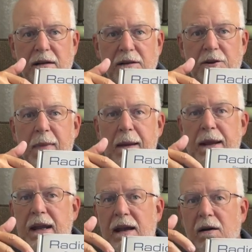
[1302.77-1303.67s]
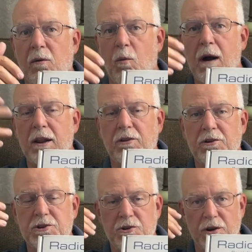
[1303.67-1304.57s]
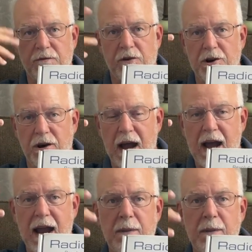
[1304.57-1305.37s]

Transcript: to maybe what it looks good for your eye,